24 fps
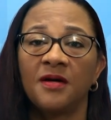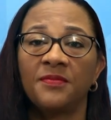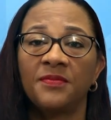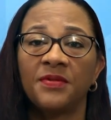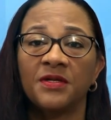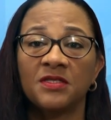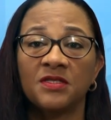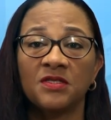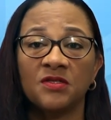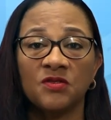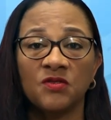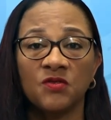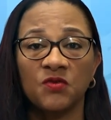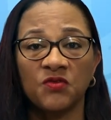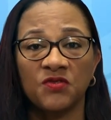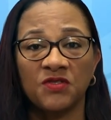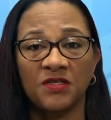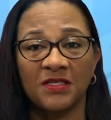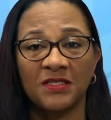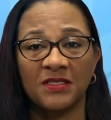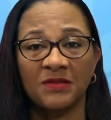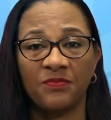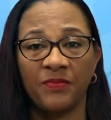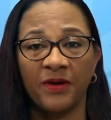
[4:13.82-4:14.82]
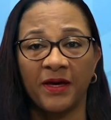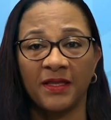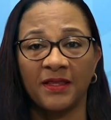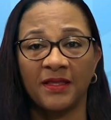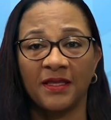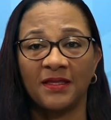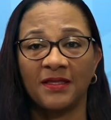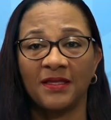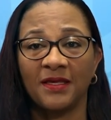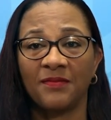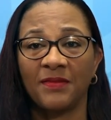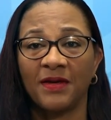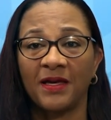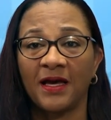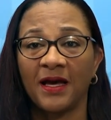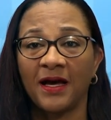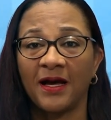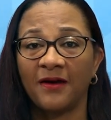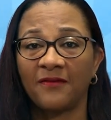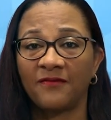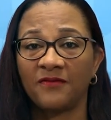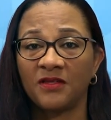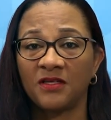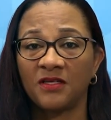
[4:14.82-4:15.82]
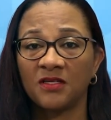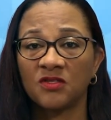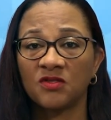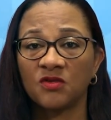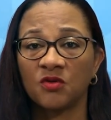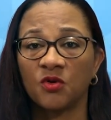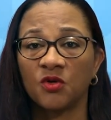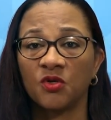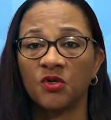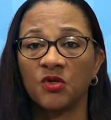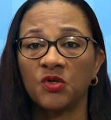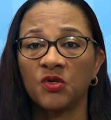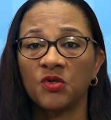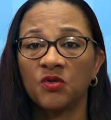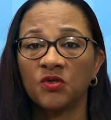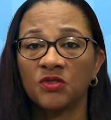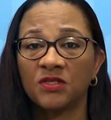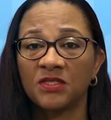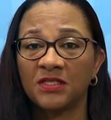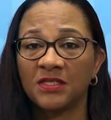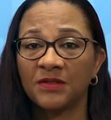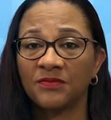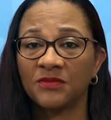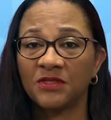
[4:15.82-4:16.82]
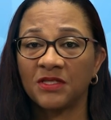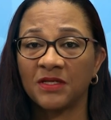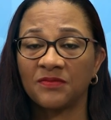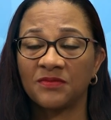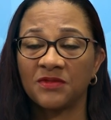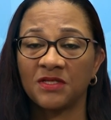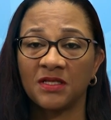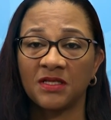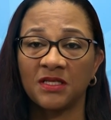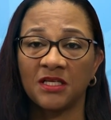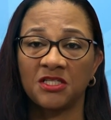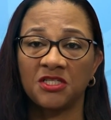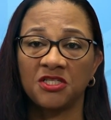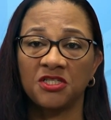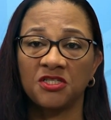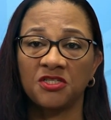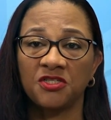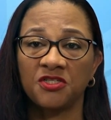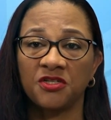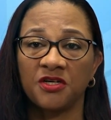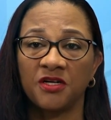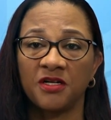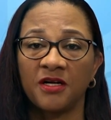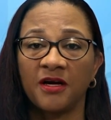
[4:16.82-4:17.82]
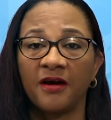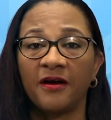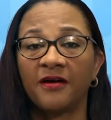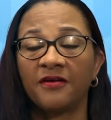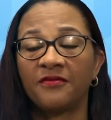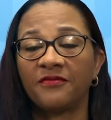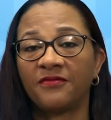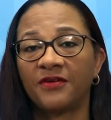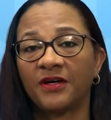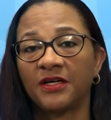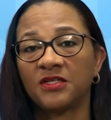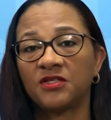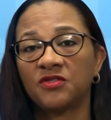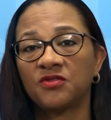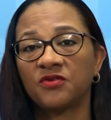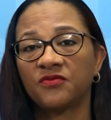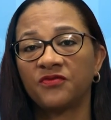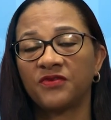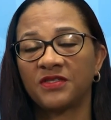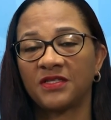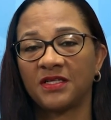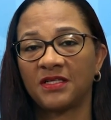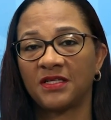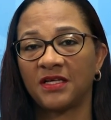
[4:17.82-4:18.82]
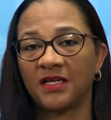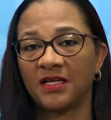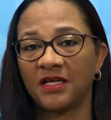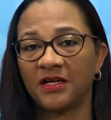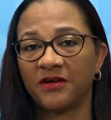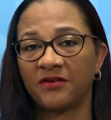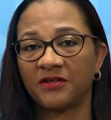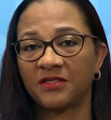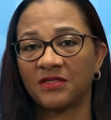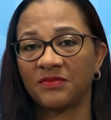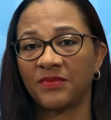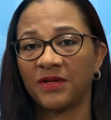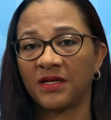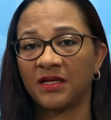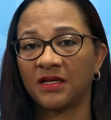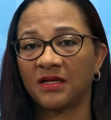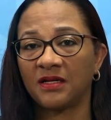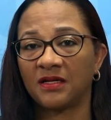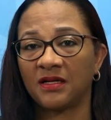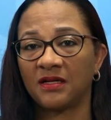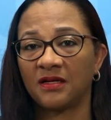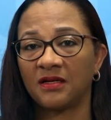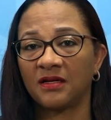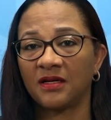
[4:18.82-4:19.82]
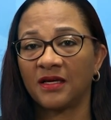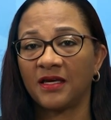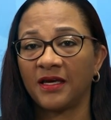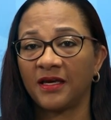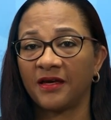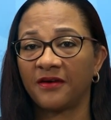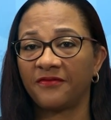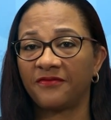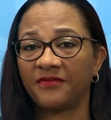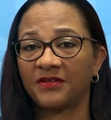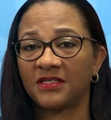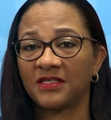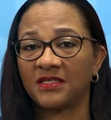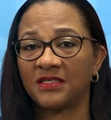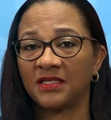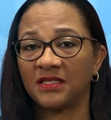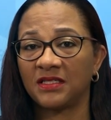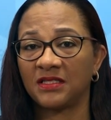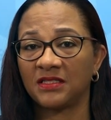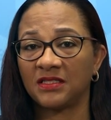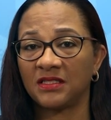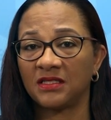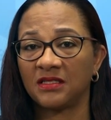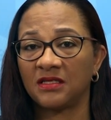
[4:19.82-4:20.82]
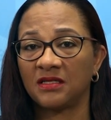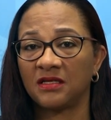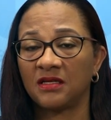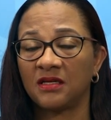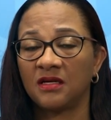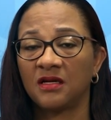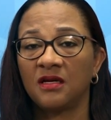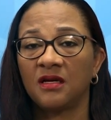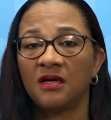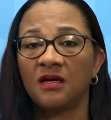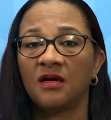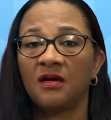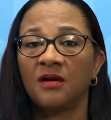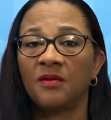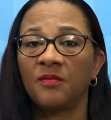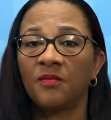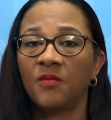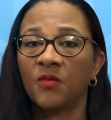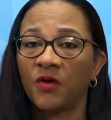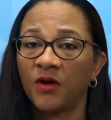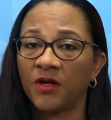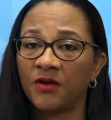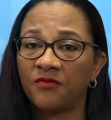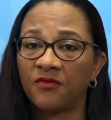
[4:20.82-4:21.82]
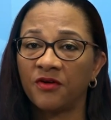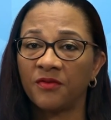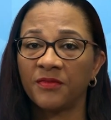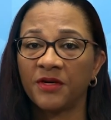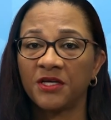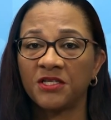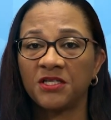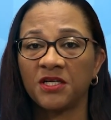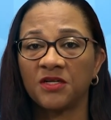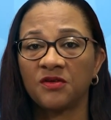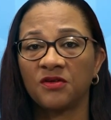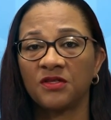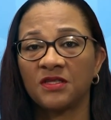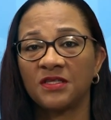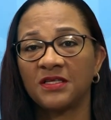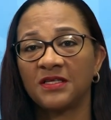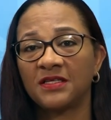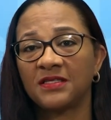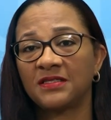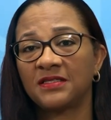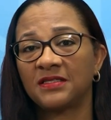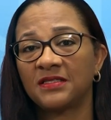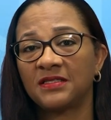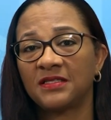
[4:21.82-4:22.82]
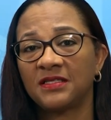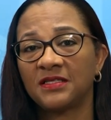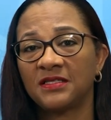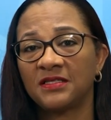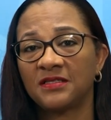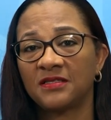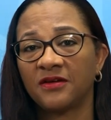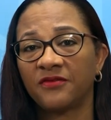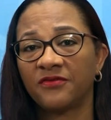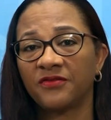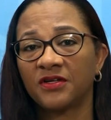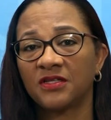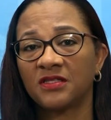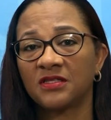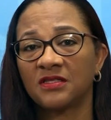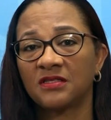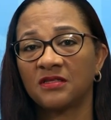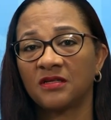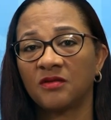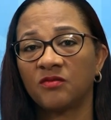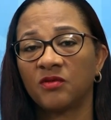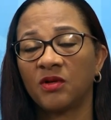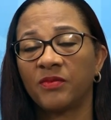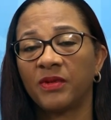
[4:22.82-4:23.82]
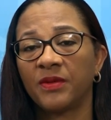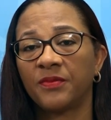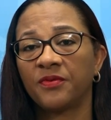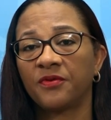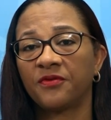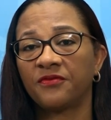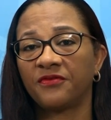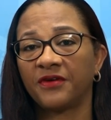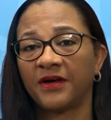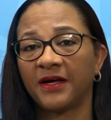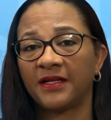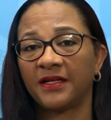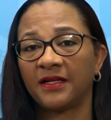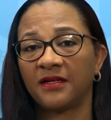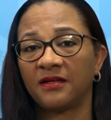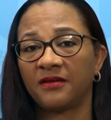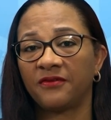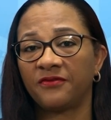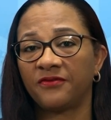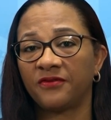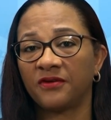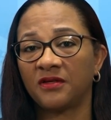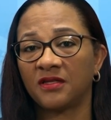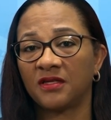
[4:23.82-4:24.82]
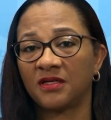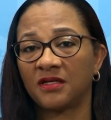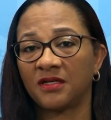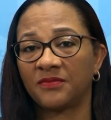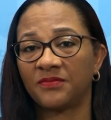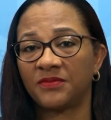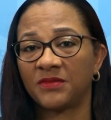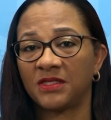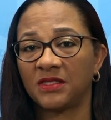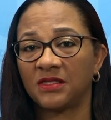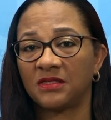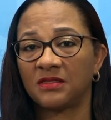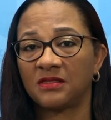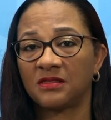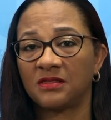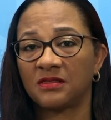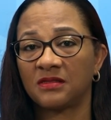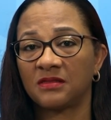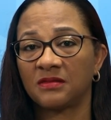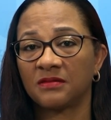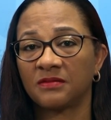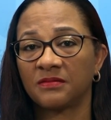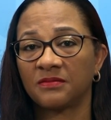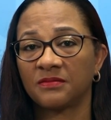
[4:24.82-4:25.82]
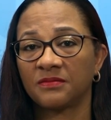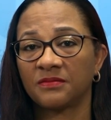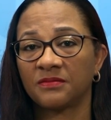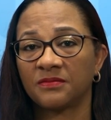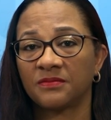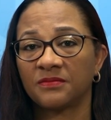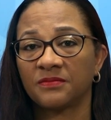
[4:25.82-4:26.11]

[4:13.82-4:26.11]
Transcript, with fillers: Persons who suspect that they may have this or note symptoms in their children are advised to visit the nearest medical care facility. More information on these diseases of concern will be provided in further updates.